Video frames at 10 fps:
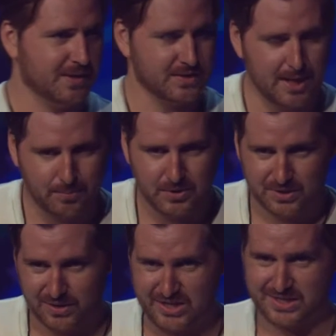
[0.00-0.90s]
because
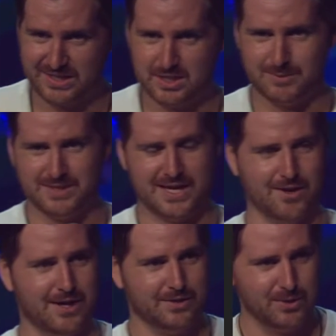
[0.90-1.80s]
operation logic needs to be
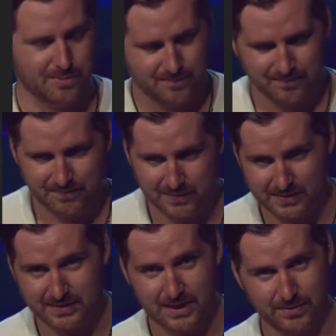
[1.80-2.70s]
standardized too.
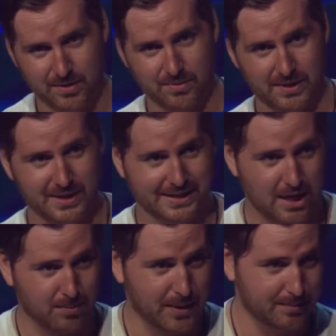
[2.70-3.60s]
This is how we don't run into
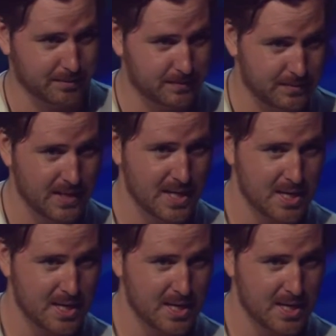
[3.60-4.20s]
DAO problems.